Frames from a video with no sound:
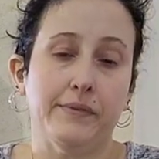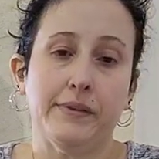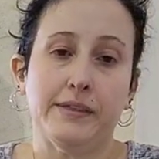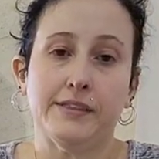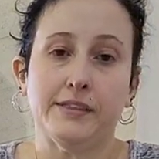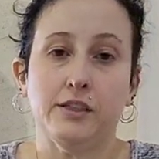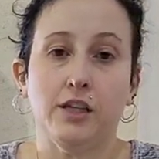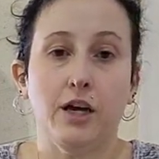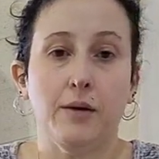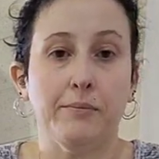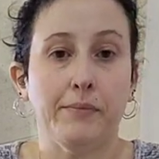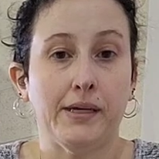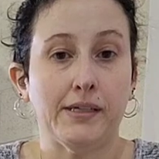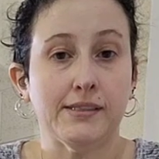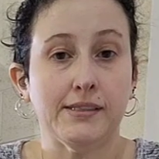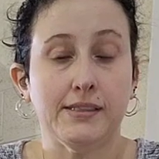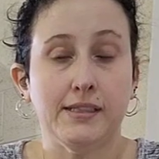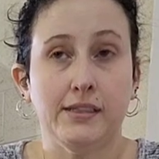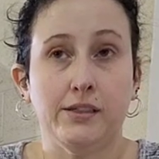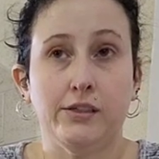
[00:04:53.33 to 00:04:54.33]
It's a lot
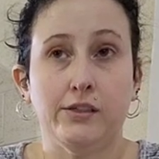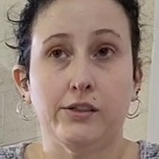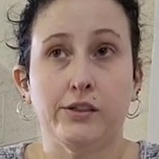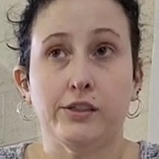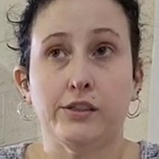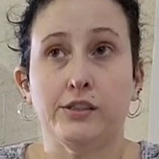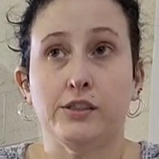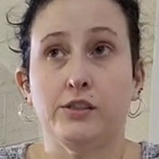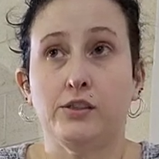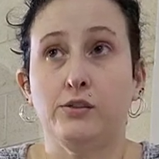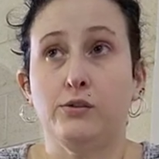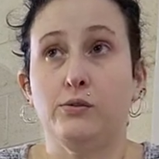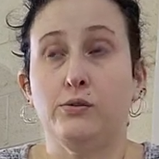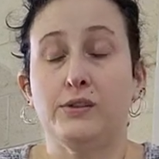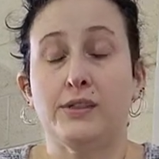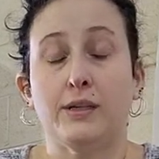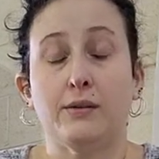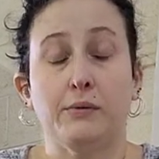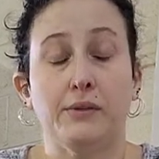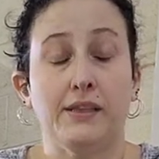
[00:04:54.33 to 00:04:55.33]
messier to
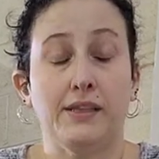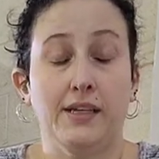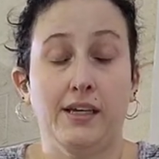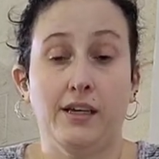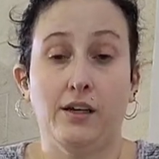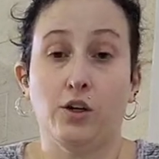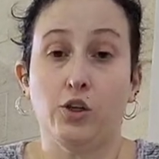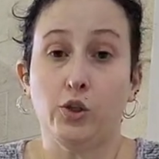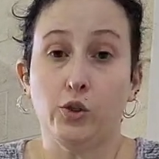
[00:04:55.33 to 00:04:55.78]
use, I would think,